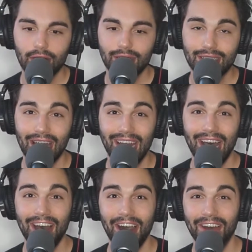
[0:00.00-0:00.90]
It's kind
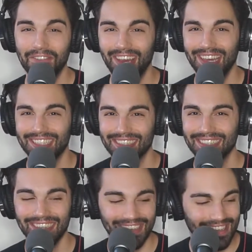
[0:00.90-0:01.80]
of obvious.
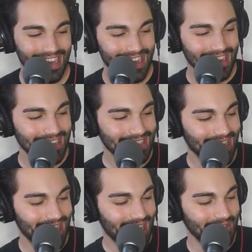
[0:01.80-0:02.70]
It's
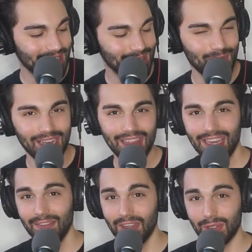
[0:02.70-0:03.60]
kind of obvious, man.
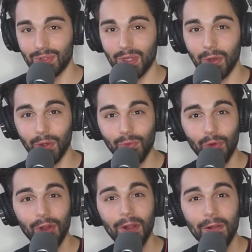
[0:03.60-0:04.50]
Like, if this was the Cold
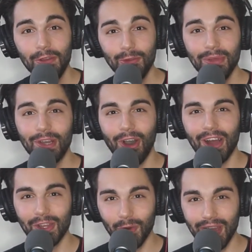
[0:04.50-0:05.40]
War, you'd be
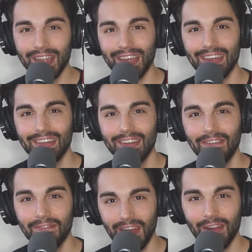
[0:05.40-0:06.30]
caught quickly,
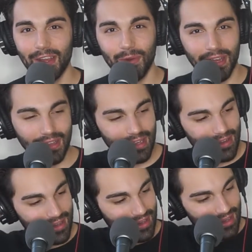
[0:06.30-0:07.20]
very quickly.
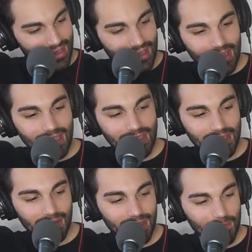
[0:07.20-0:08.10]
And
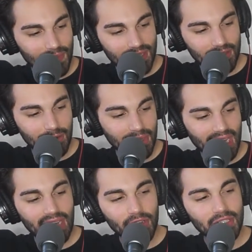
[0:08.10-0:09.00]
so these little
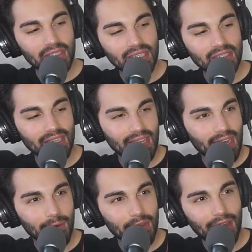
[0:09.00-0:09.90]
behaviors and things like
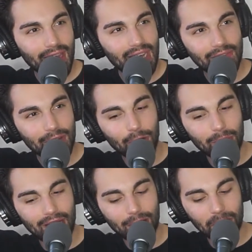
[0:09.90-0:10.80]
that where you kind of have to go
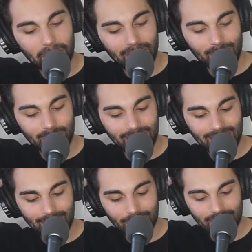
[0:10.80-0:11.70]
back over
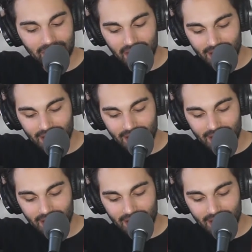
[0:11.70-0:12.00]
expectations.